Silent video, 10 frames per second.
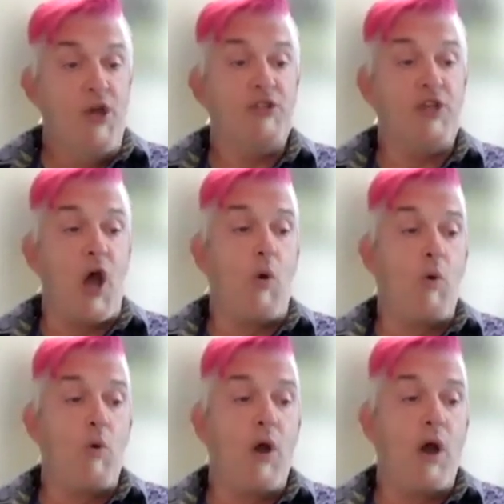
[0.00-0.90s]

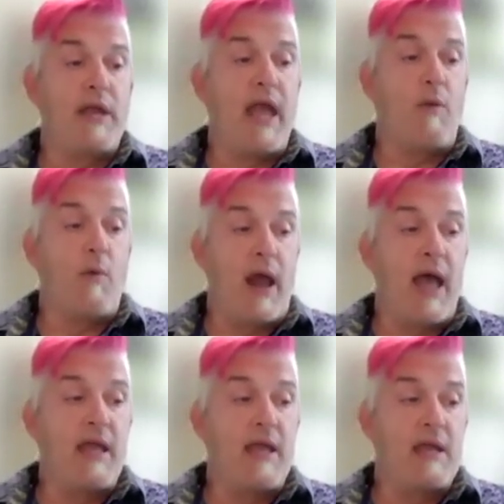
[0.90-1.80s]
So again, when
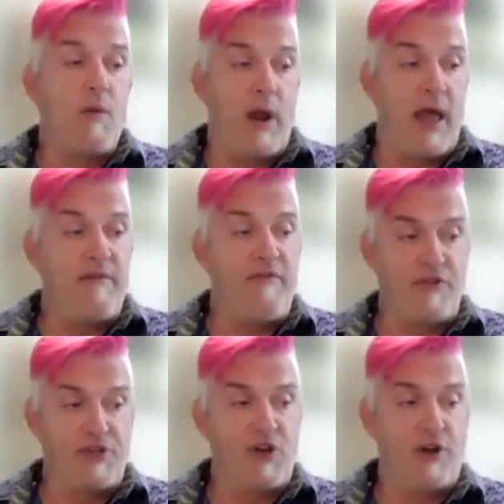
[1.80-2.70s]
I
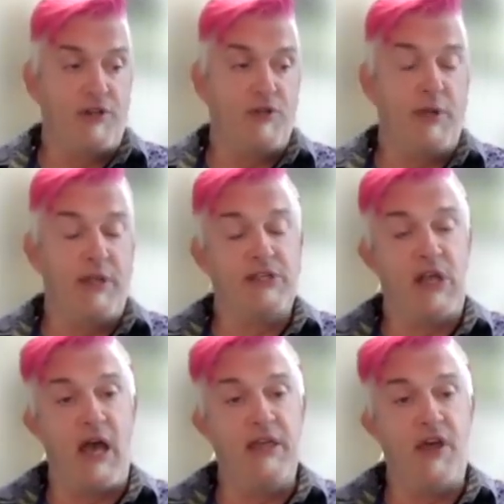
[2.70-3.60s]
first started doing this,
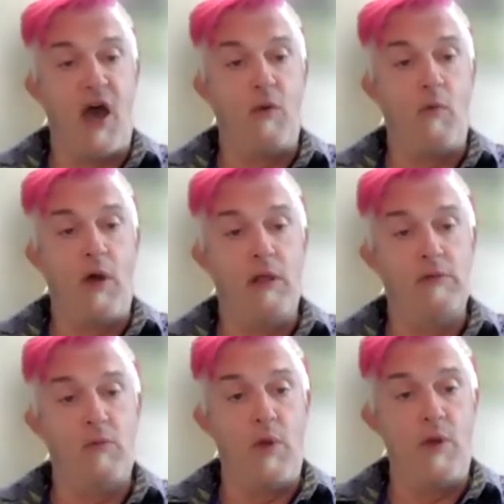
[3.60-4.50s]
I thought, well,
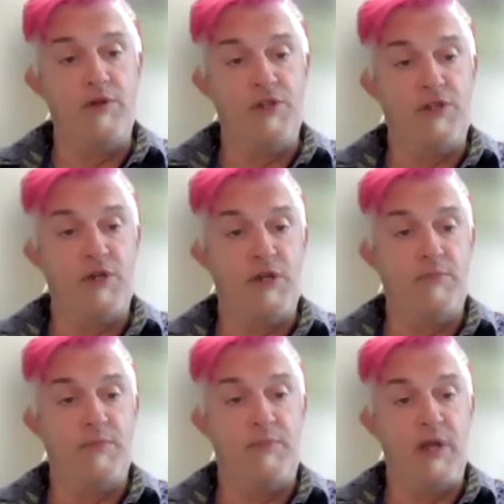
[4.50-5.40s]
we were just going
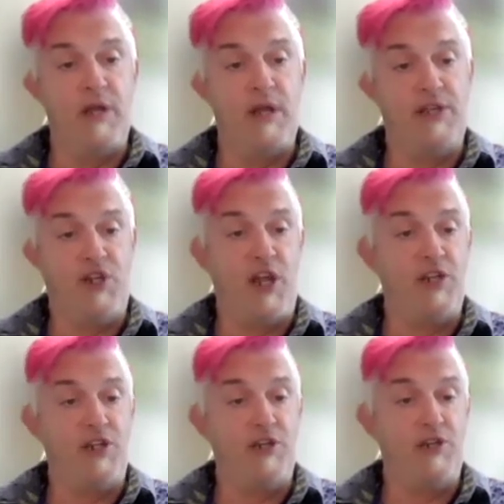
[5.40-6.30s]
to be
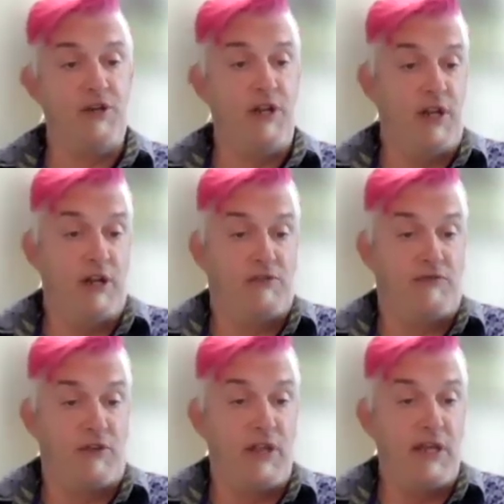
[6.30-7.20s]
exchanging dirty needles
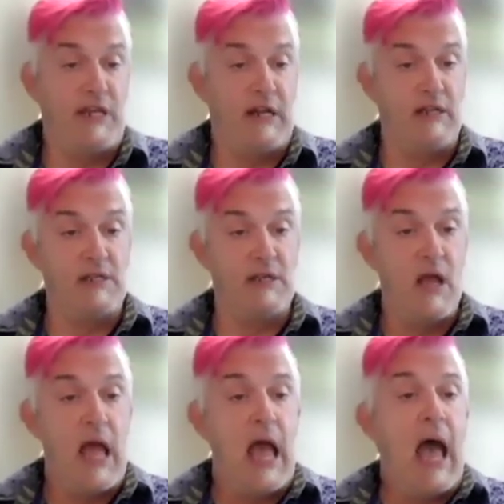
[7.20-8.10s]
for clean needles.
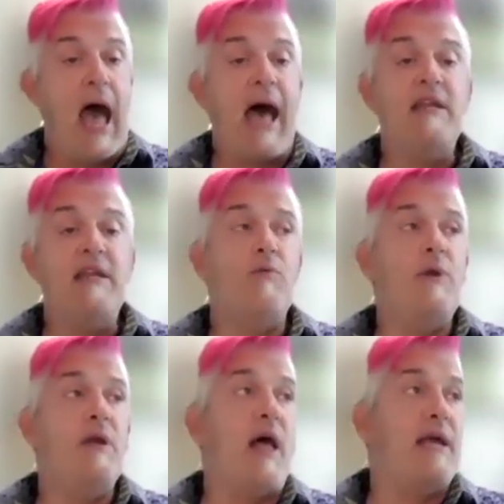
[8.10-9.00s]
I didn't
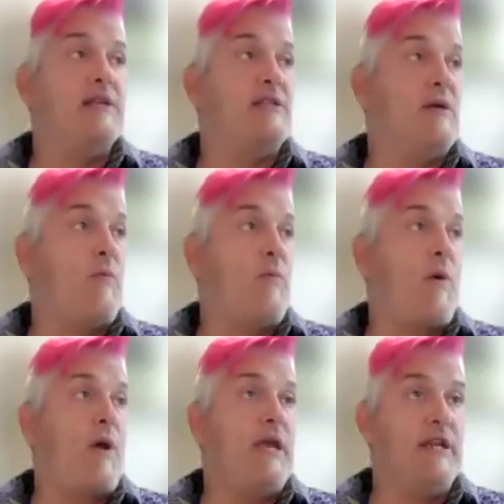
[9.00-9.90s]
realize that
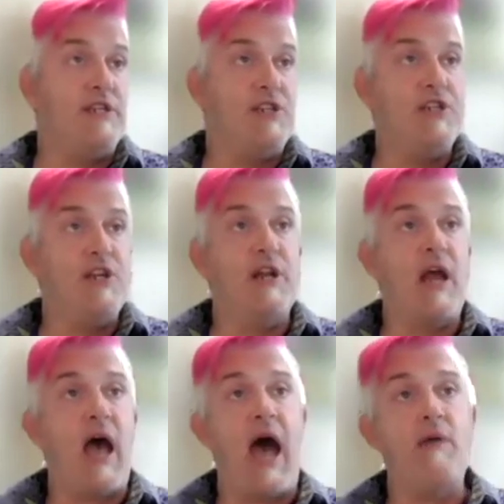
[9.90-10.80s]
in addition,
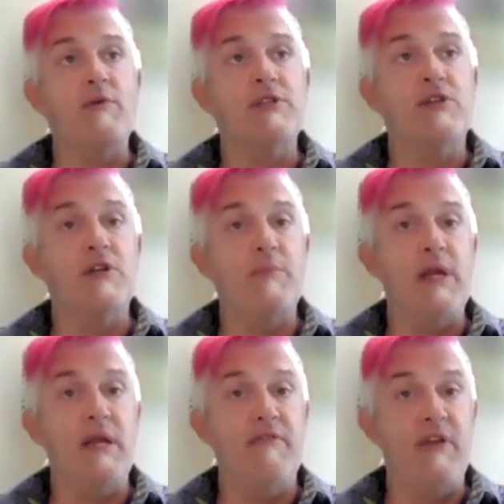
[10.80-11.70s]
I was going to be
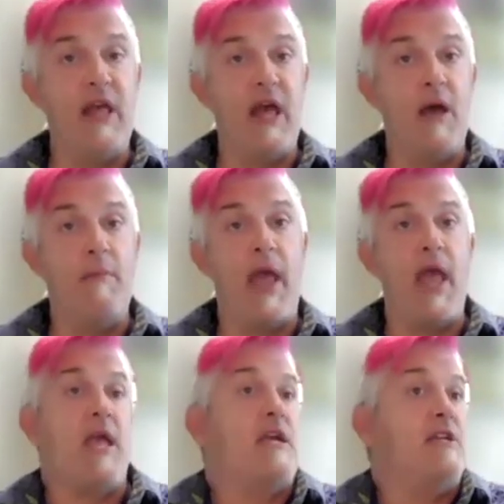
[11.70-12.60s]
giving them
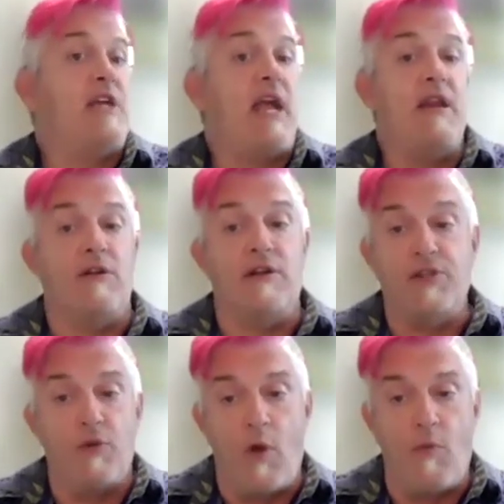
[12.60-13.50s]
a container,
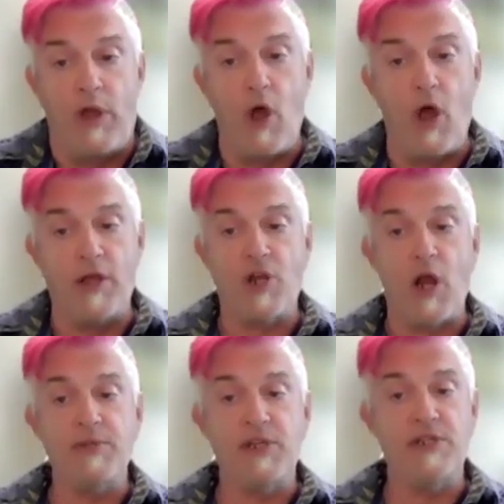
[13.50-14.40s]
what we call a
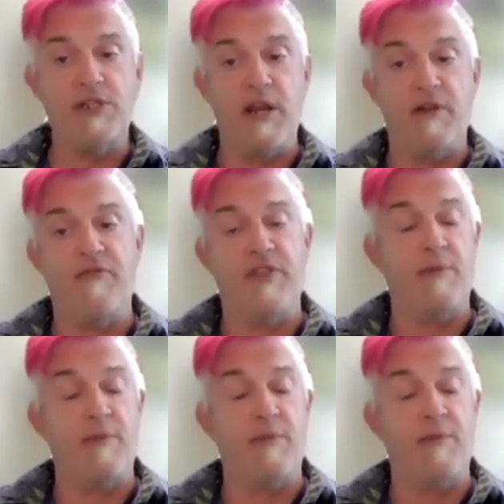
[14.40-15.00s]
sharps container, for